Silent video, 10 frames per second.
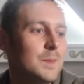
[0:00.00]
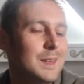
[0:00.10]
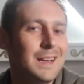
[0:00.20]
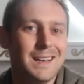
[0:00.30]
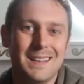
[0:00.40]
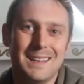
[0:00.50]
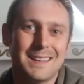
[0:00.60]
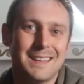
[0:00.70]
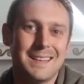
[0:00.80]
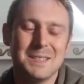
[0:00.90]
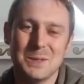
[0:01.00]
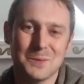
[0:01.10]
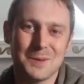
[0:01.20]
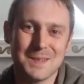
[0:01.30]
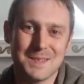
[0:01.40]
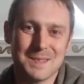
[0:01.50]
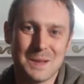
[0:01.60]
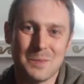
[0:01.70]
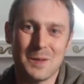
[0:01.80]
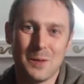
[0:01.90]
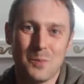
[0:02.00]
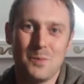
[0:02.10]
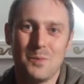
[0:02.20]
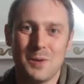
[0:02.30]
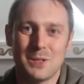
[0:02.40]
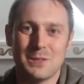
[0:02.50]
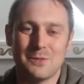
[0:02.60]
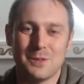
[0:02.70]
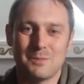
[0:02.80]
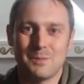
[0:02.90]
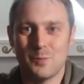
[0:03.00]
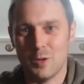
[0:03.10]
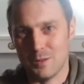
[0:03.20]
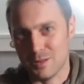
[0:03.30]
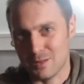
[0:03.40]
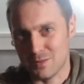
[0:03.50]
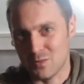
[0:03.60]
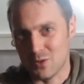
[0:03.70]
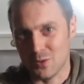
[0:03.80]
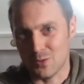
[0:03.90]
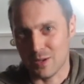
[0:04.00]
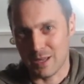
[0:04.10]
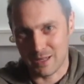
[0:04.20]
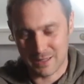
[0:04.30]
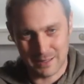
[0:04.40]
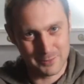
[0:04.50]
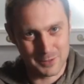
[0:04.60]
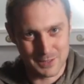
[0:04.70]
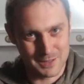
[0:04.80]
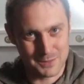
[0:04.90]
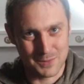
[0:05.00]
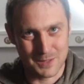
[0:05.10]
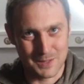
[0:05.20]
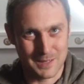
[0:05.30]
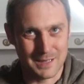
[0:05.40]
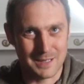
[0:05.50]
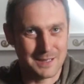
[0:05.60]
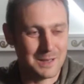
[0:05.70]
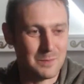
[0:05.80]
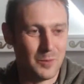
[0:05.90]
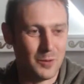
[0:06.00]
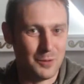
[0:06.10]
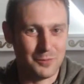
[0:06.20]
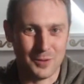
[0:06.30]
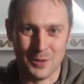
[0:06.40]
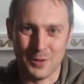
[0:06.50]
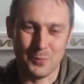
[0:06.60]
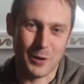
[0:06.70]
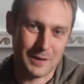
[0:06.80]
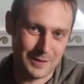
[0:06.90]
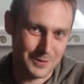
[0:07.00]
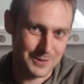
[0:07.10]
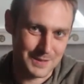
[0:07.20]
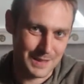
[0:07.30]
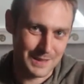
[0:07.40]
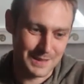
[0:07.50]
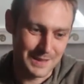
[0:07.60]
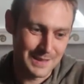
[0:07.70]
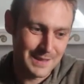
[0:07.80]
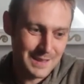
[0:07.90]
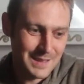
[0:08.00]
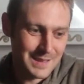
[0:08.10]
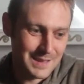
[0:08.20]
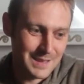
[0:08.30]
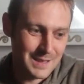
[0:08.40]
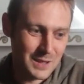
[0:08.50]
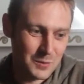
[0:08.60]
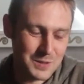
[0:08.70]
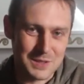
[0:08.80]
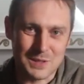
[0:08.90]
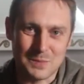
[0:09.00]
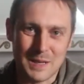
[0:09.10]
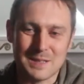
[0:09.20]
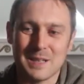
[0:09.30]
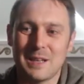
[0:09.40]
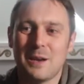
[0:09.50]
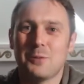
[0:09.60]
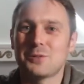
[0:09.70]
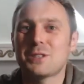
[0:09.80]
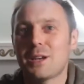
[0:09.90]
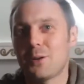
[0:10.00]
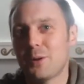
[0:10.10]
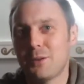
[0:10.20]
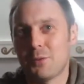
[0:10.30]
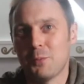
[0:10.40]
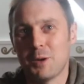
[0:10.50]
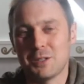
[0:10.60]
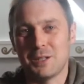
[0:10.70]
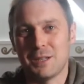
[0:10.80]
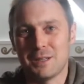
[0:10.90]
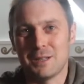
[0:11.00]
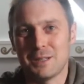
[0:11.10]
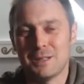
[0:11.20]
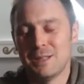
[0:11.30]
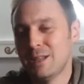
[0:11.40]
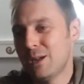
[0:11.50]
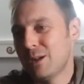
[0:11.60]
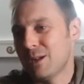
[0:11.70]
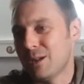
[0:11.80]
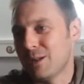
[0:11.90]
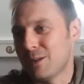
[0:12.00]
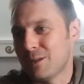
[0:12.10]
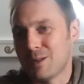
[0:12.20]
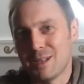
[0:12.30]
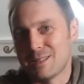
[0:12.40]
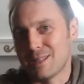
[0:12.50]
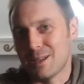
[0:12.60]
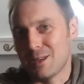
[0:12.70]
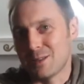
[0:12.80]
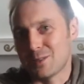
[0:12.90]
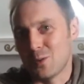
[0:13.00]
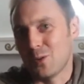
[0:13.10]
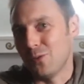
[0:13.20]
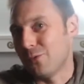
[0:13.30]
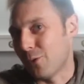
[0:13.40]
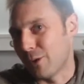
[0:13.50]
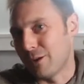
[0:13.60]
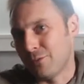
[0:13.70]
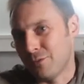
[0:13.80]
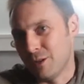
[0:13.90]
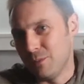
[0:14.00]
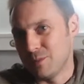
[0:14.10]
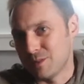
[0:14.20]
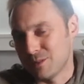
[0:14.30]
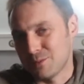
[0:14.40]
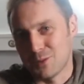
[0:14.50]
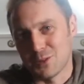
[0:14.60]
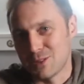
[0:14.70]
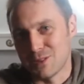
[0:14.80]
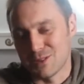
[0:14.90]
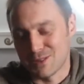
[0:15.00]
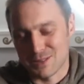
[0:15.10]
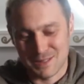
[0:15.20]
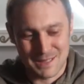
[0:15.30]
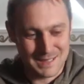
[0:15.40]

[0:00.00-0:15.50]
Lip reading: yeah, I guess you've noticed I'm not much of a, well, I do like languages, but I'm more of on the practical side, which is basically I won't shy away from watching, let's say, so-called foreign films, which is,